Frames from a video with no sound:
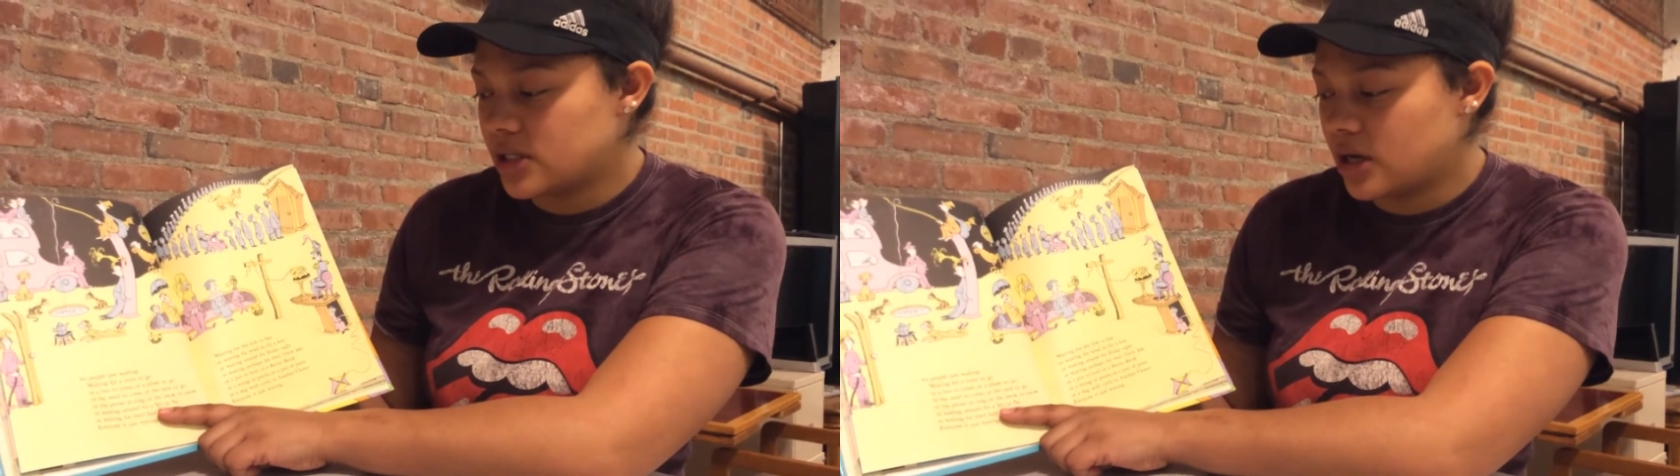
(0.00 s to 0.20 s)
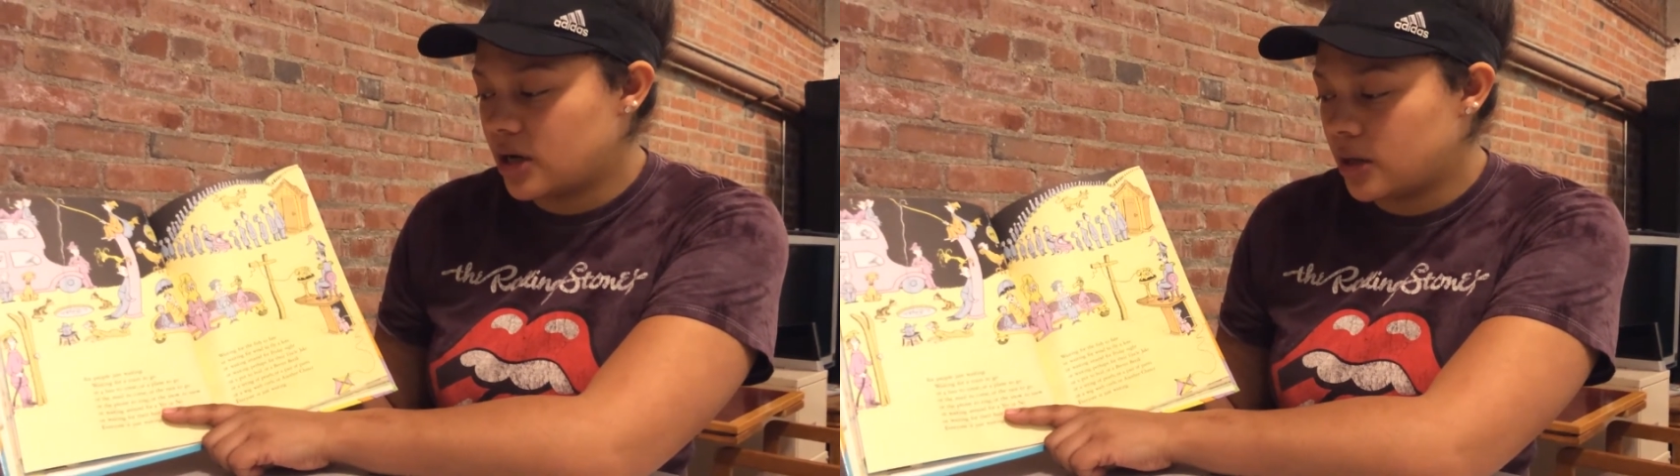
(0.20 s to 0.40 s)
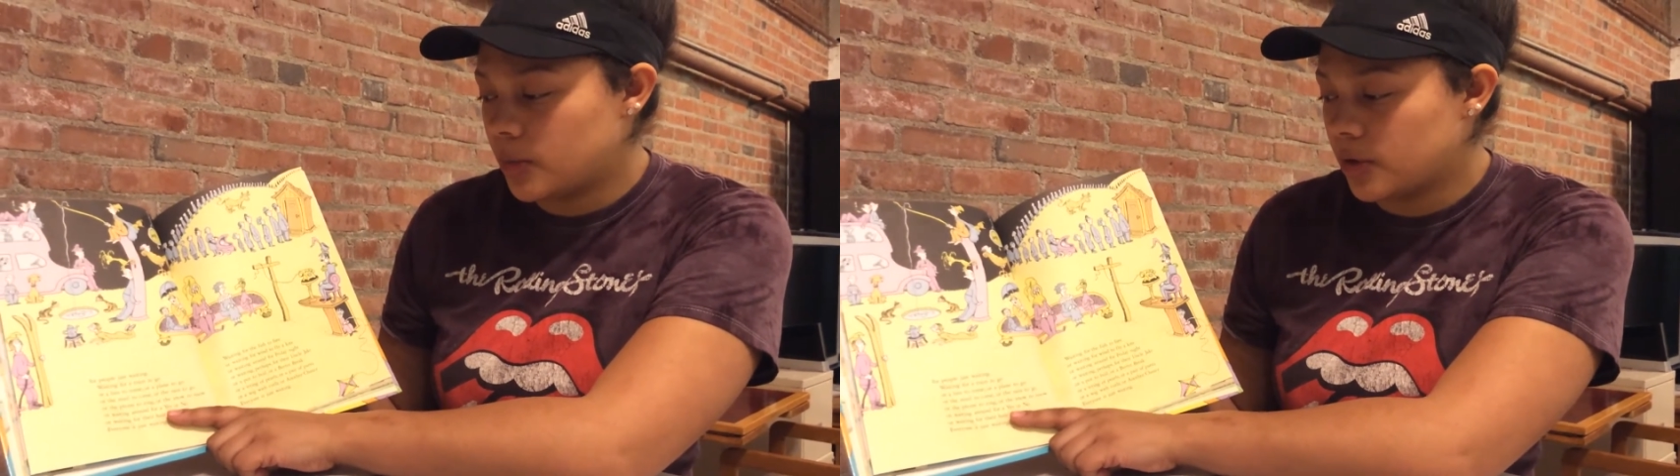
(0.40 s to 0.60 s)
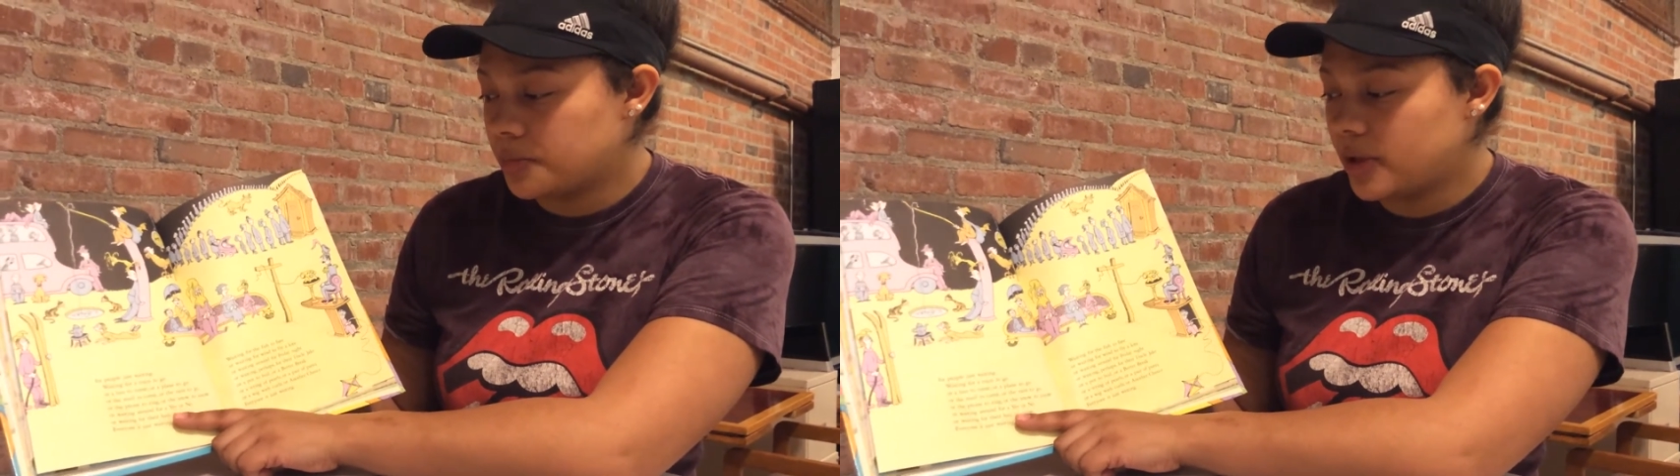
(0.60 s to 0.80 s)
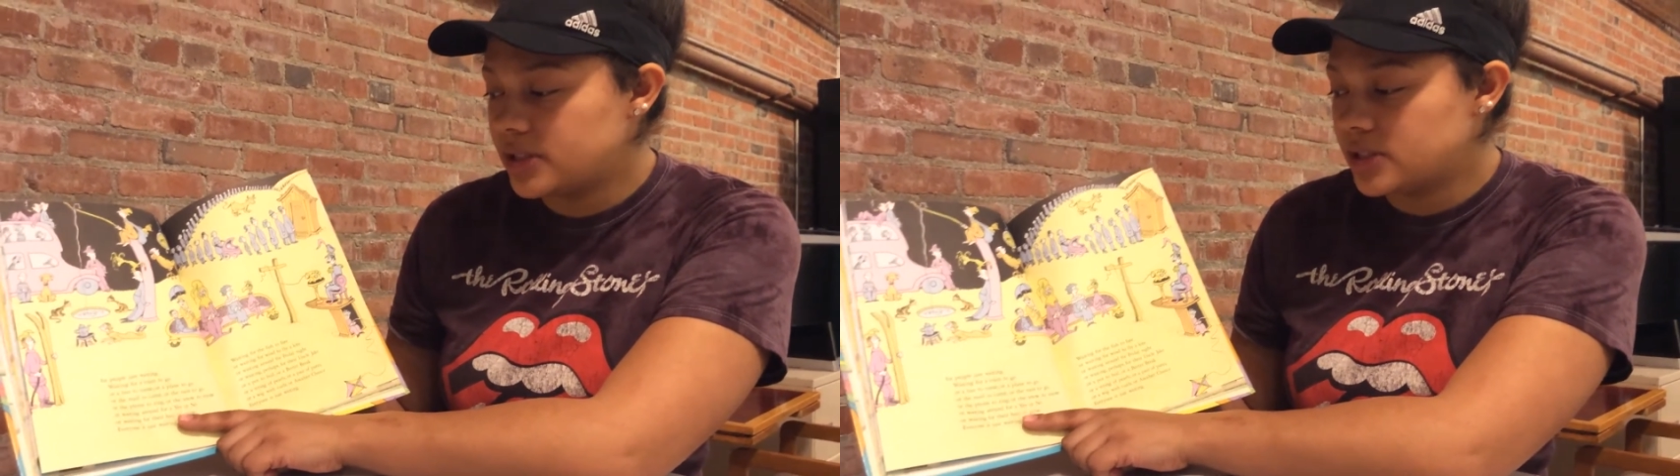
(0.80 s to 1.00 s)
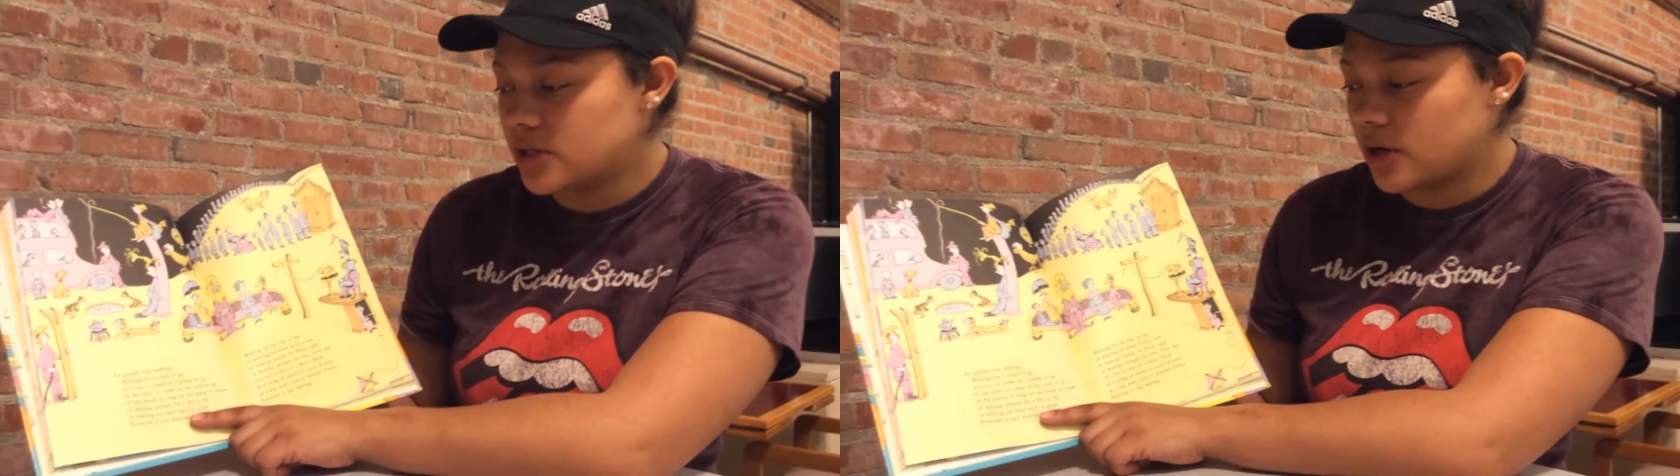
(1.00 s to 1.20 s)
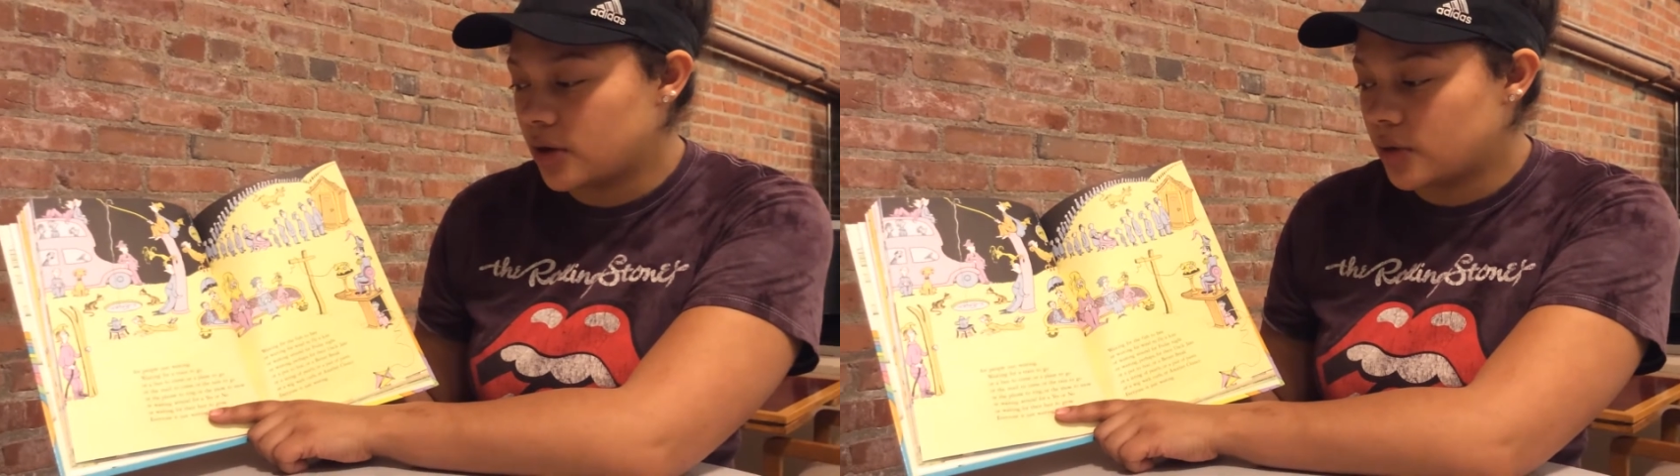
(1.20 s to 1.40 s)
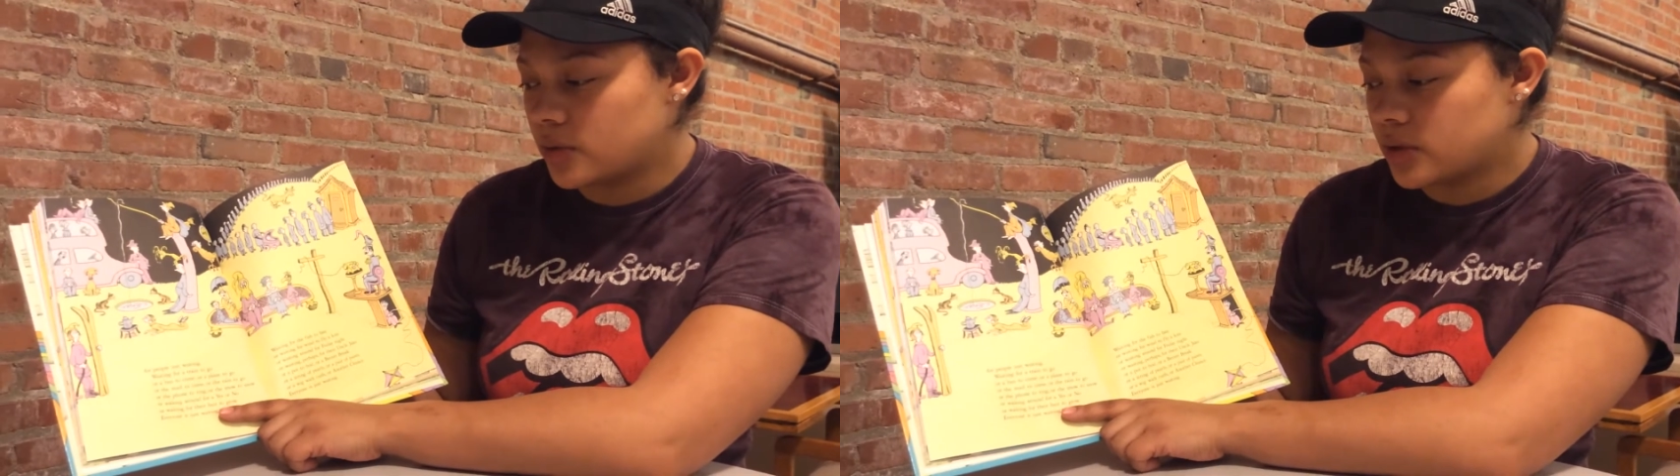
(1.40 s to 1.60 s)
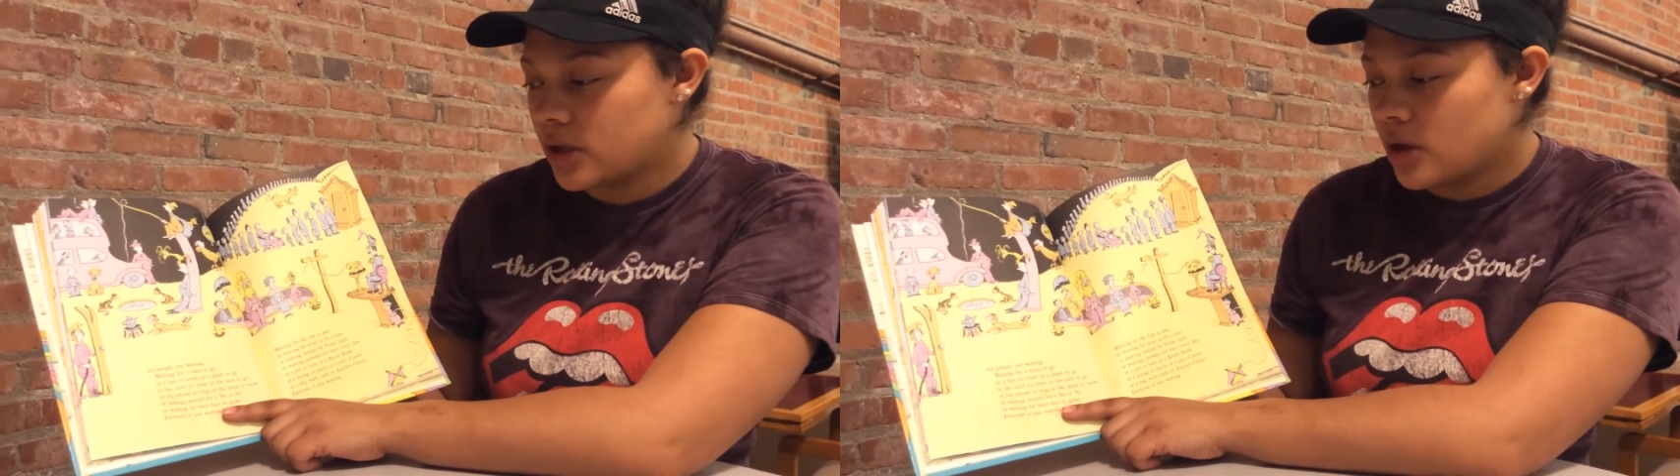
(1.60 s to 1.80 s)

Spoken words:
come or a place to go,